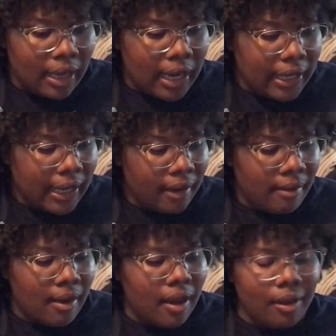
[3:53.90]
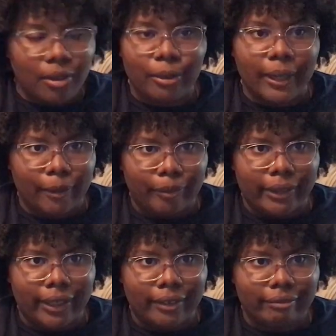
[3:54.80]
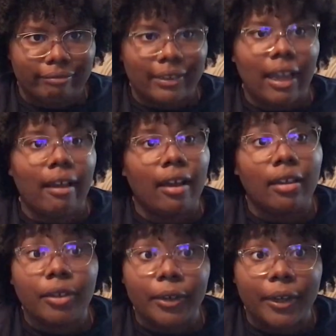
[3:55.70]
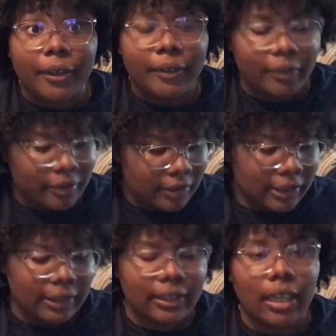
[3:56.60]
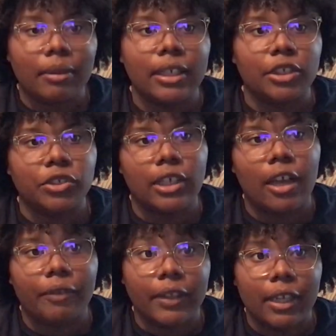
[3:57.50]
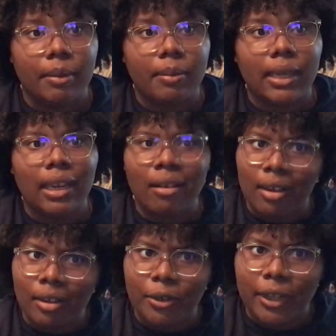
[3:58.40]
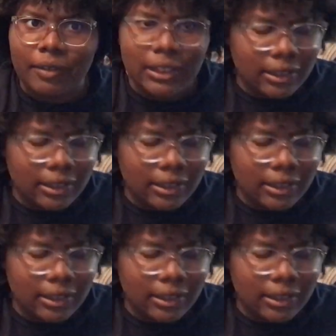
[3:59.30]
And they don't autograph it. Not autograph. I'm country, y'all forgive me, but they don't autograph this